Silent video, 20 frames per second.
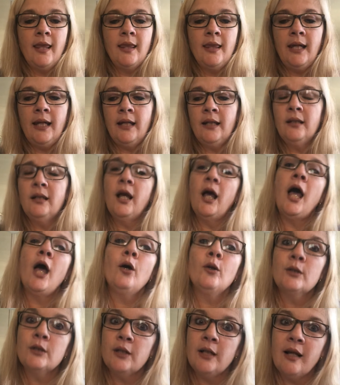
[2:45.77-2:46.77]
Then I
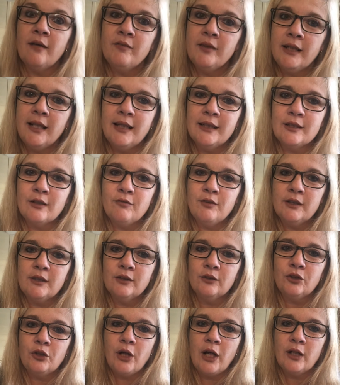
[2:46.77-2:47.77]
also love the kids of
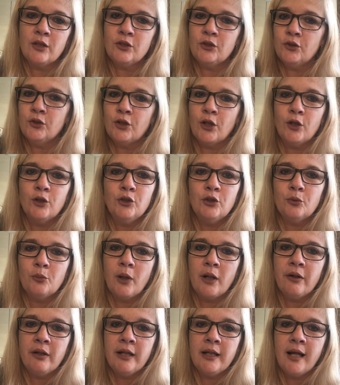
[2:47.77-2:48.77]
Little Treehouse 2. Don't you
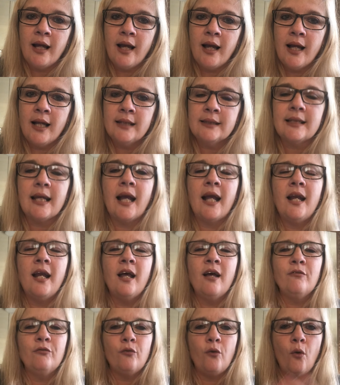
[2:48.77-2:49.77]
worry, guys. I
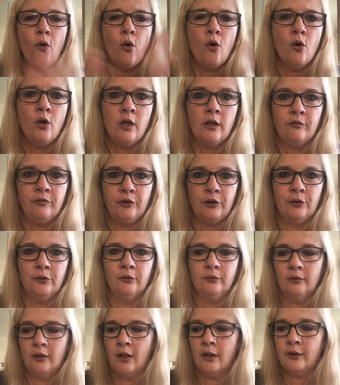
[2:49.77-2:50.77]
love all of
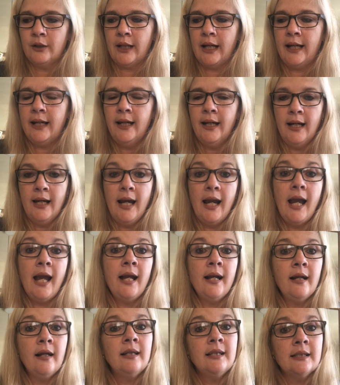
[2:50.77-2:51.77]
you, okay?
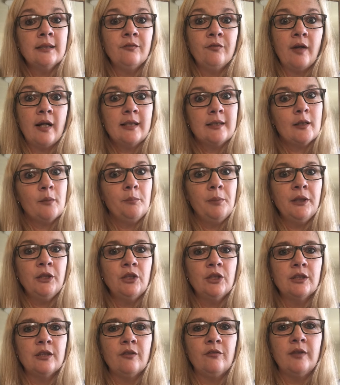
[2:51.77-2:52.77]
And I did find some
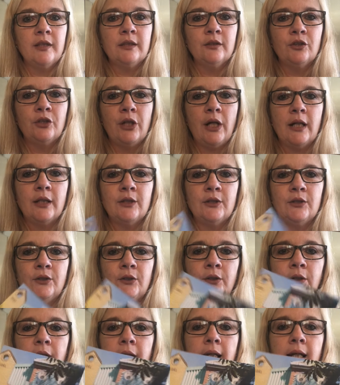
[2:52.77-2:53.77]
pictures of Little Treehouse
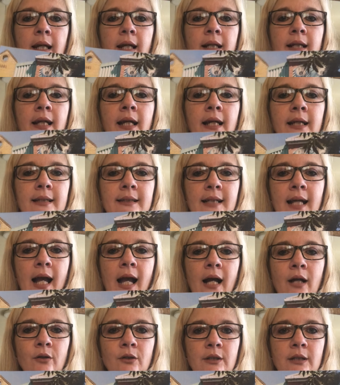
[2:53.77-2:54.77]
2. There's the
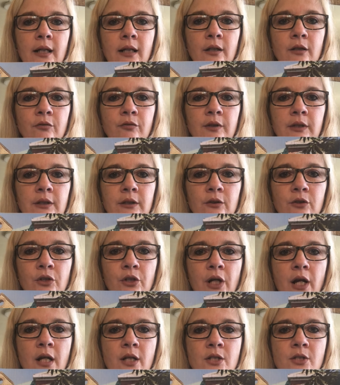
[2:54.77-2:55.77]
outside of Little
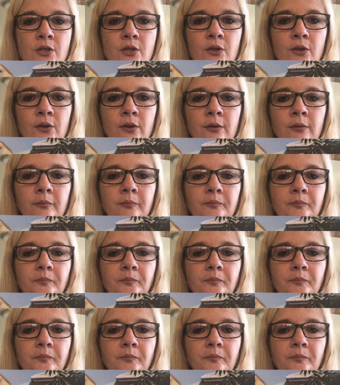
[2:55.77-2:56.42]
Treehouse 2.